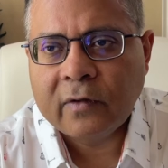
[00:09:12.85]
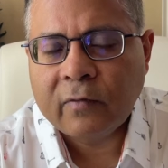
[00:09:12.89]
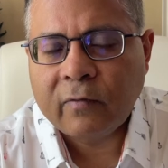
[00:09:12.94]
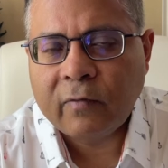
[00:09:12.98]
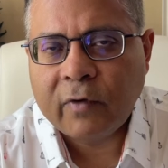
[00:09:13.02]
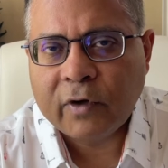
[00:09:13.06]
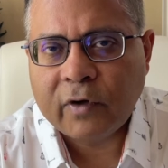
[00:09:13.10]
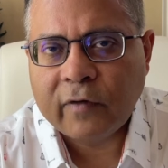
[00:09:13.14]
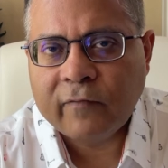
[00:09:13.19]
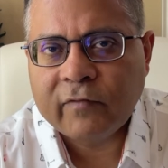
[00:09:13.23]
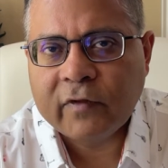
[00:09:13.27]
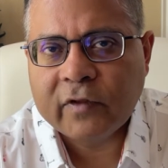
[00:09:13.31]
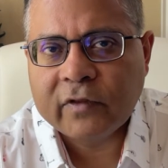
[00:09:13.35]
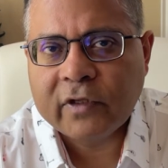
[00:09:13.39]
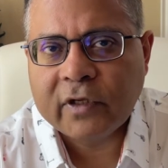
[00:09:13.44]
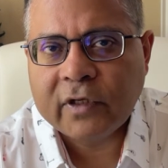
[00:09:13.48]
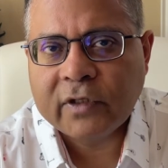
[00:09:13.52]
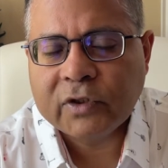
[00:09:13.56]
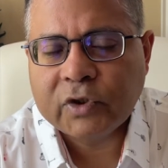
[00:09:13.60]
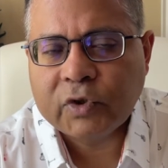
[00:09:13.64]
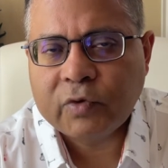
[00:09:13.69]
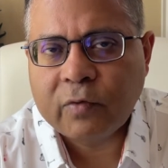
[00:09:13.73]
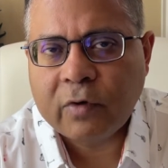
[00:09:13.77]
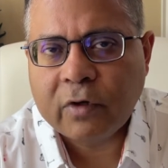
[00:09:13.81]
one of the
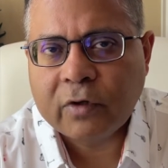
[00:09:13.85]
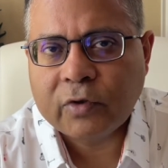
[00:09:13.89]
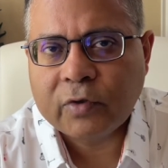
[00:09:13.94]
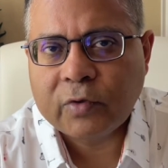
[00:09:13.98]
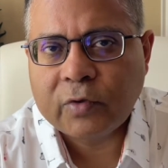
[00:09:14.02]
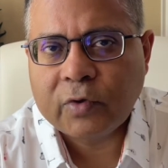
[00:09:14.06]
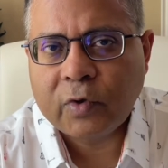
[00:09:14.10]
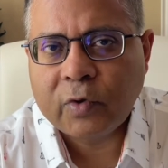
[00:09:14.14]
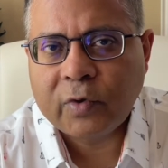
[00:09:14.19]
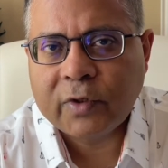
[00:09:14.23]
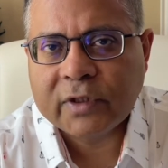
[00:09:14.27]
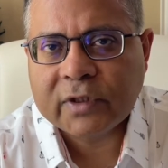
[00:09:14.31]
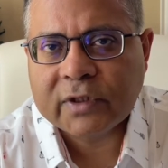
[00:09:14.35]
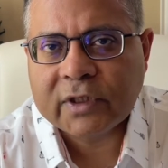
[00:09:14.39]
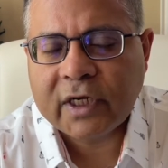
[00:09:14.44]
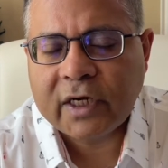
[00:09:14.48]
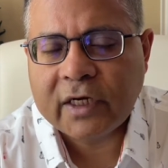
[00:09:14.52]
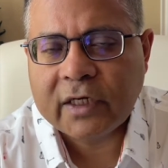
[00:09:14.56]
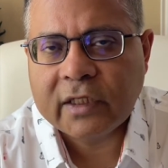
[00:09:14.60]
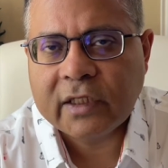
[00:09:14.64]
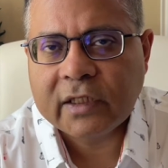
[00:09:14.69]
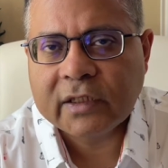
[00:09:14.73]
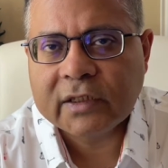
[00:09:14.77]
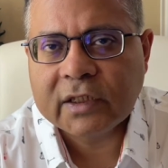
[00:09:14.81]
things you want to know is
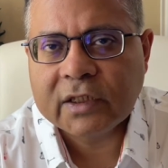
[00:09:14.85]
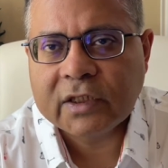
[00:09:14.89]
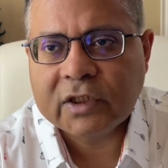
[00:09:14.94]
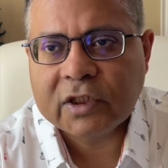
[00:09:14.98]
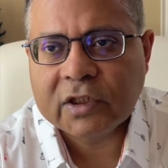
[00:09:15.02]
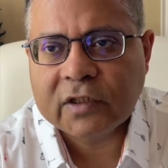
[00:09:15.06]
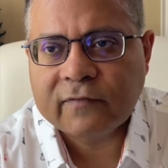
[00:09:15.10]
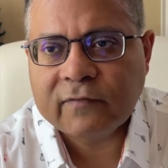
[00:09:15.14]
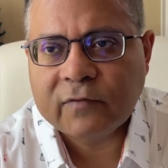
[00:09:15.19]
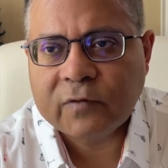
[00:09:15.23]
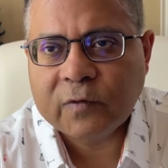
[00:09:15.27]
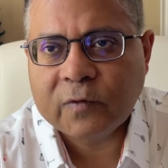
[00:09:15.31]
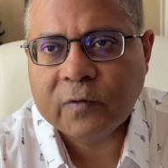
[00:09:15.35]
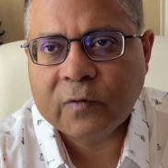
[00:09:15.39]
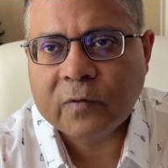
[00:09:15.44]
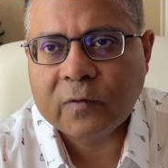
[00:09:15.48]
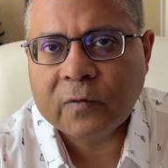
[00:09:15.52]
that this interview